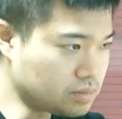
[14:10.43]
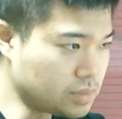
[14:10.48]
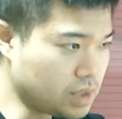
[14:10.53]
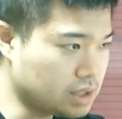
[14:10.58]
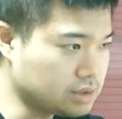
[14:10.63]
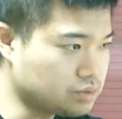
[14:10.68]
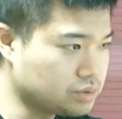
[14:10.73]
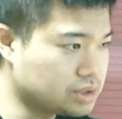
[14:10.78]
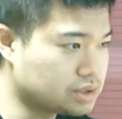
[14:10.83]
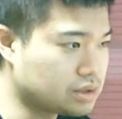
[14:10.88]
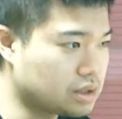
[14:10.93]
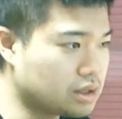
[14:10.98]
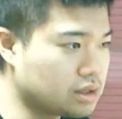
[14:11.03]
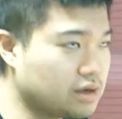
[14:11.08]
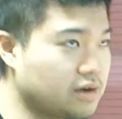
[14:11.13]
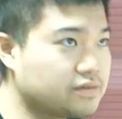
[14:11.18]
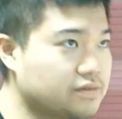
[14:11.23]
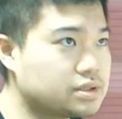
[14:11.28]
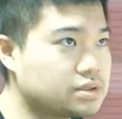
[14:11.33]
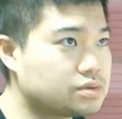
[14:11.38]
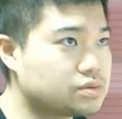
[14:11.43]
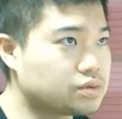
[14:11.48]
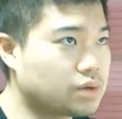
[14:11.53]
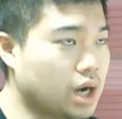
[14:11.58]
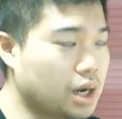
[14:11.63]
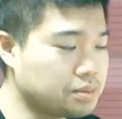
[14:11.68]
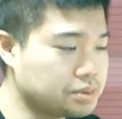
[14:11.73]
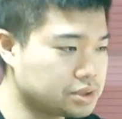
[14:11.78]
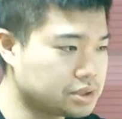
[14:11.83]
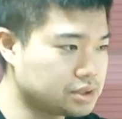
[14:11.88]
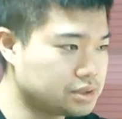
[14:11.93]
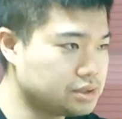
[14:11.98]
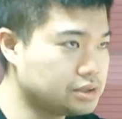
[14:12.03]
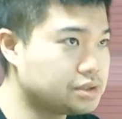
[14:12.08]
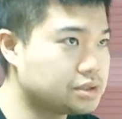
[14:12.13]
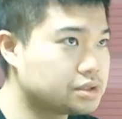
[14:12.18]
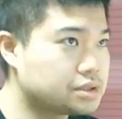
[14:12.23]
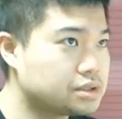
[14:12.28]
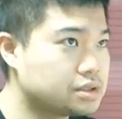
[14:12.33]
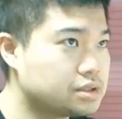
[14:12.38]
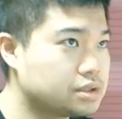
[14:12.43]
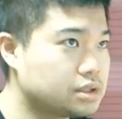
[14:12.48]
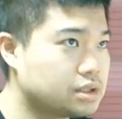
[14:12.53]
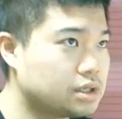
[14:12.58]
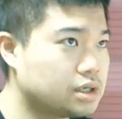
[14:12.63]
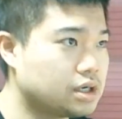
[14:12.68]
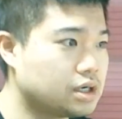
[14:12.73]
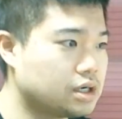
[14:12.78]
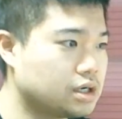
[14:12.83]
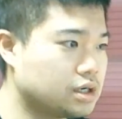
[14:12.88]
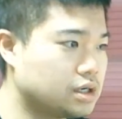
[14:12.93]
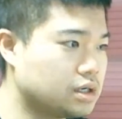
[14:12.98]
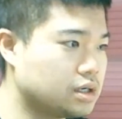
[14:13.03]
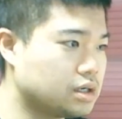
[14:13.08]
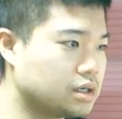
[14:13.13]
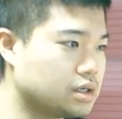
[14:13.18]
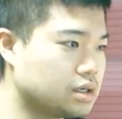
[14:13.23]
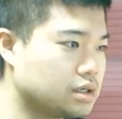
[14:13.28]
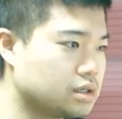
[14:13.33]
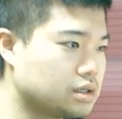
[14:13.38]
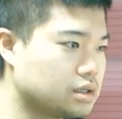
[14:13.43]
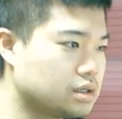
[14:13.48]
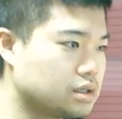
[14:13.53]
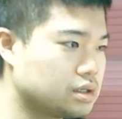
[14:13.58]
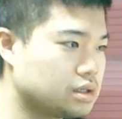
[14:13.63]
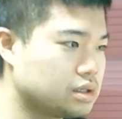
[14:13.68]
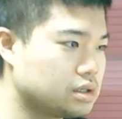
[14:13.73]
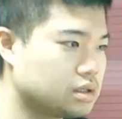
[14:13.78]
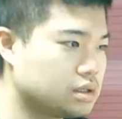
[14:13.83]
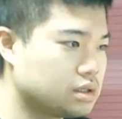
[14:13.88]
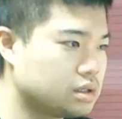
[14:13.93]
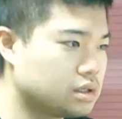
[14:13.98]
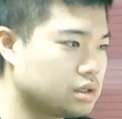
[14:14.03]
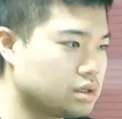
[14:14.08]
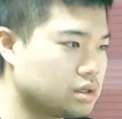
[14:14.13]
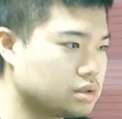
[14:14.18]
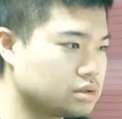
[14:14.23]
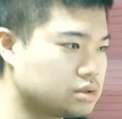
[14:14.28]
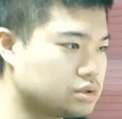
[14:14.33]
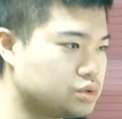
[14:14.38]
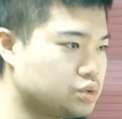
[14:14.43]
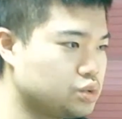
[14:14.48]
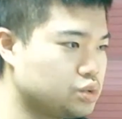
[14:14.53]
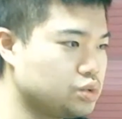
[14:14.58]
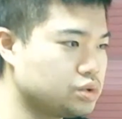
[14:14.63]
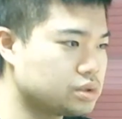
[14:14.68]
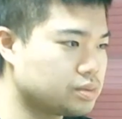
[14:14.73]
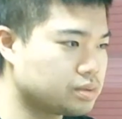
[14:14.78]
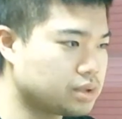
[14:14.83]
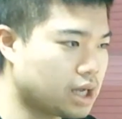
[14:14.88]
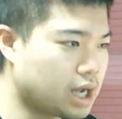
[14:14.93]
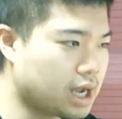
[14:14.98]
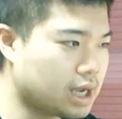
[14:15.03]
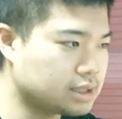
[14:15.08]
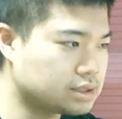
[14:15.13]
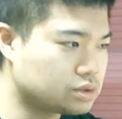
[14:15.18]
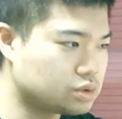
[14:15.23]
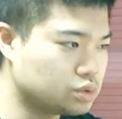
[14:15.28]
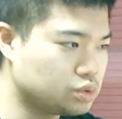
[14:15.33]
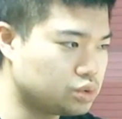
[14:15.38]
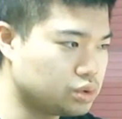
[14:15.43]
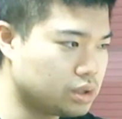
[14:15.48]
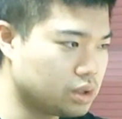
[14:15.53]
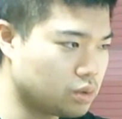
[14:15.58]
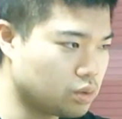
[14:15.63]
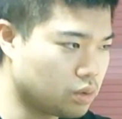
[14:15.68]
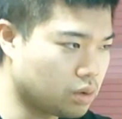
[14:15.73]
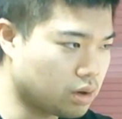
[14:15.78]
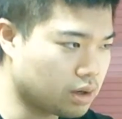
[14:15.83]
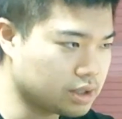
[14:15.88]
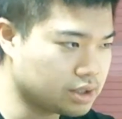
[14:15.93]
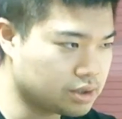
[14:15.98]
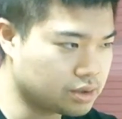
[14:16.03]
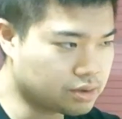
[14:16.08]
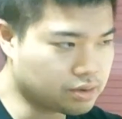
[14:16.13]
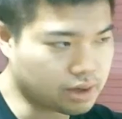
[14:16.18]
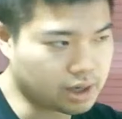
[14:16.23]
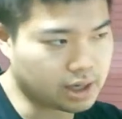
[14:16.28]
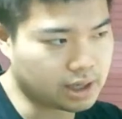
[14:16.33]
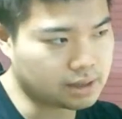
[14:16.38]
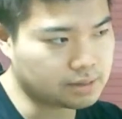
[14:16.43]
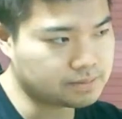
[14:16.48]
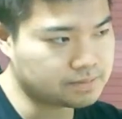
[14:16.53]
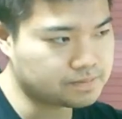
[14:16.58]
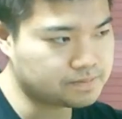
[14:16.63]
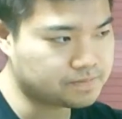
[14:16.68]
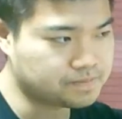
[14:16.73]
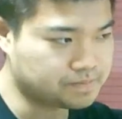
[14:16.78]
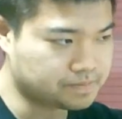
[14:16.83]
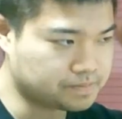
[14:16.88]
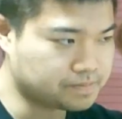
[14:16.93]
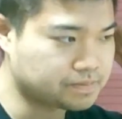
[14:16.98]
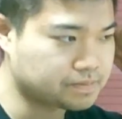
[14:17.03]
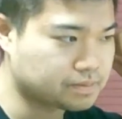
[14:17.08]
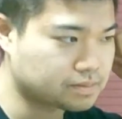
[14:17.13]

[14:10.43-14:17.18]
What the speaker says: as a result of disruptions uh, to supplies due to the war in Ukraine. Hmm.